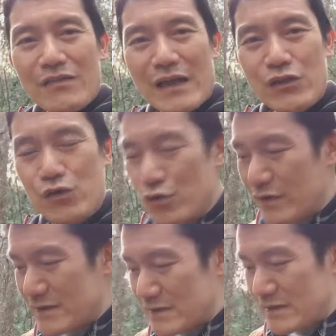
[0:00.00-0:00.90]
that you
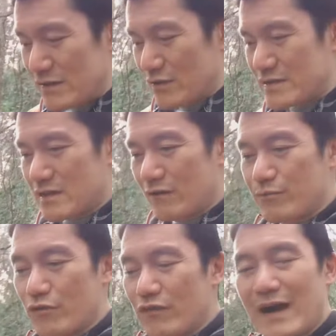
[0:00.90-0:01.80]
could see yourself
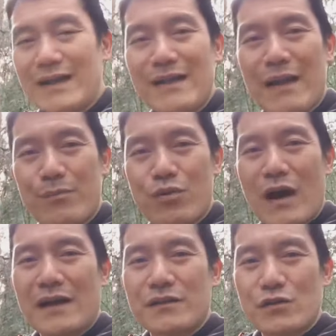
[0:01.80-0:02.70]
providing a
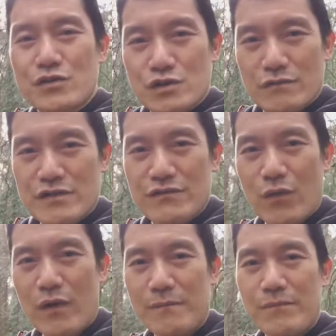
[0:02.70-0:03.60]
product or service
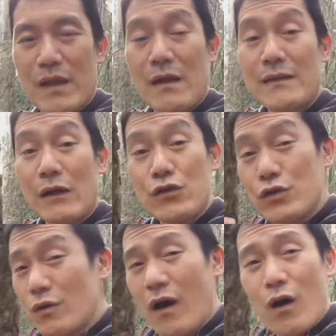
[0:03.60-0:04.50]
for. Now, you
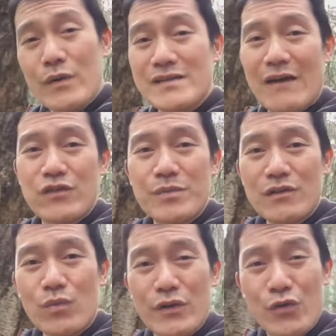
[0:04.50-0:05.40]
don't always have to be
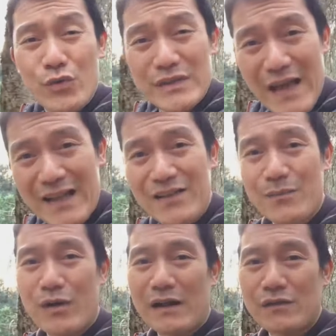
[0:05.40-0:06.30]
the one creating the
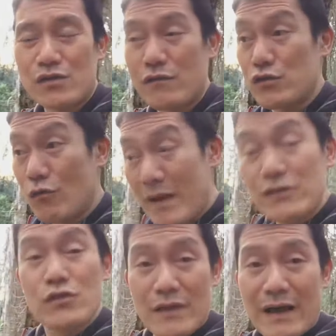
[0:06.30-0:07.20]
product or service. You may
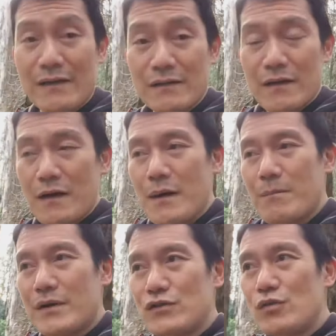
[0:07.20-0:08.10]
do that,
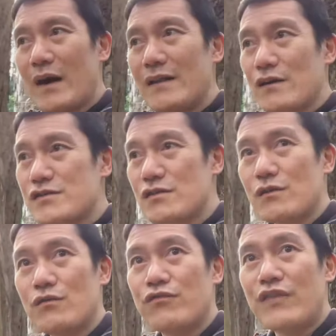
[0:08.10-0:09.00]
but you might
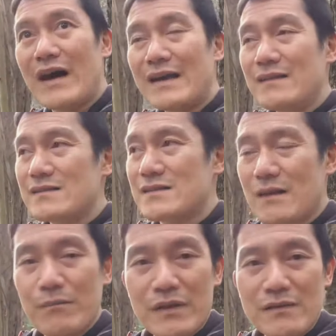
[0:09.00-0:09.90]
also find
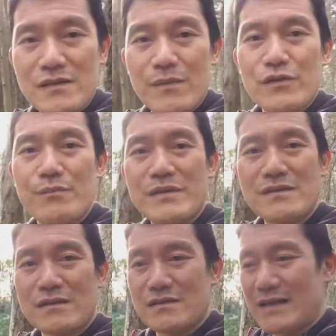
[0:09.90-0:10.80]
somebody, some other
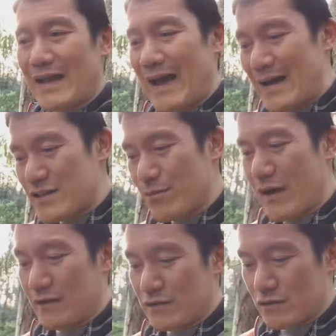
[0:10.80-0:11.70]
business that has a
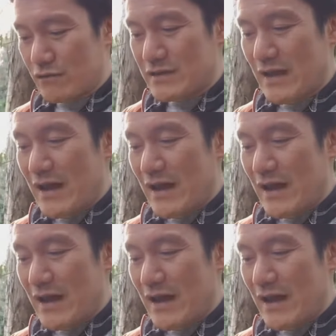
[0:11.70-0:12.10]
product or service